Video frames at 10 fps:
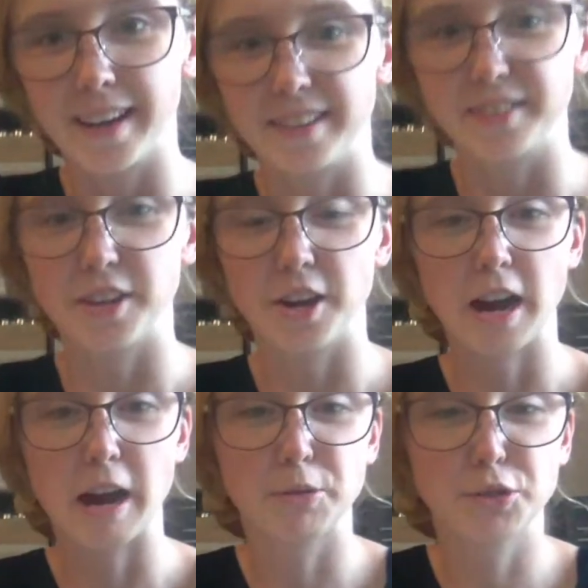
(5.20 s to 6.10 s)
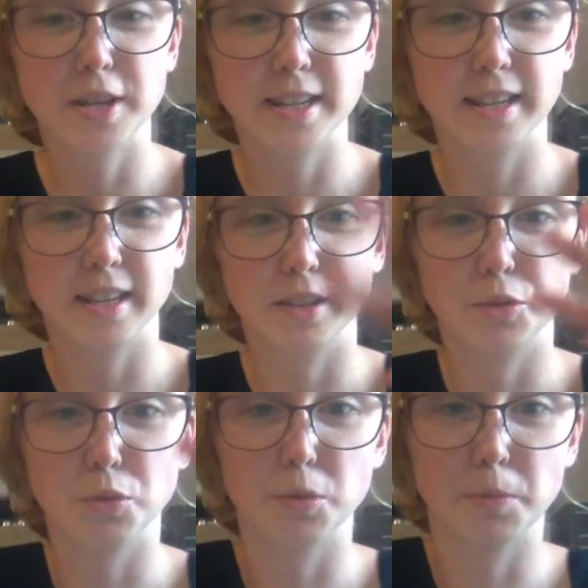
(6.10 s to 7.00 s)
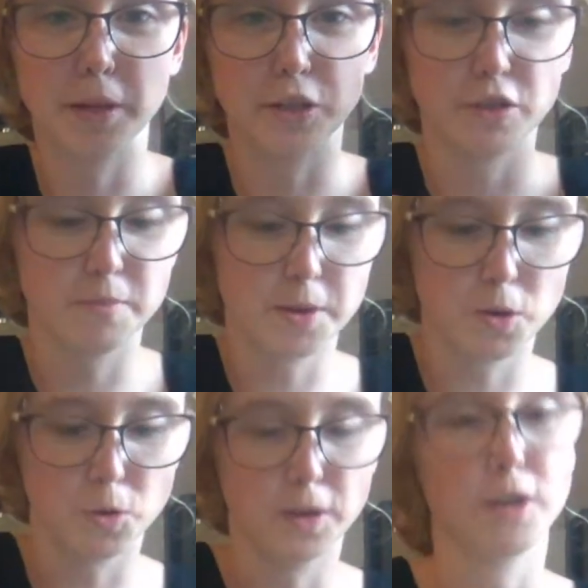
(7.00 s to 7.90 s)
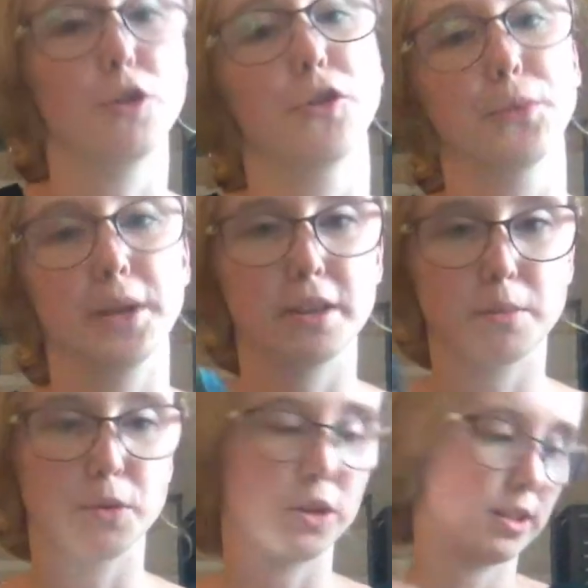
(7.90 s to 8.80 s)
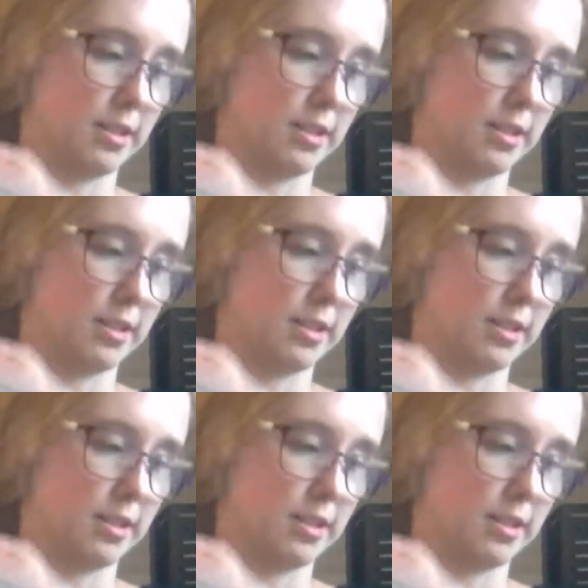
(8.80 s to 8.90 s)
so I was trying to get a cool picture of me holding all three of the books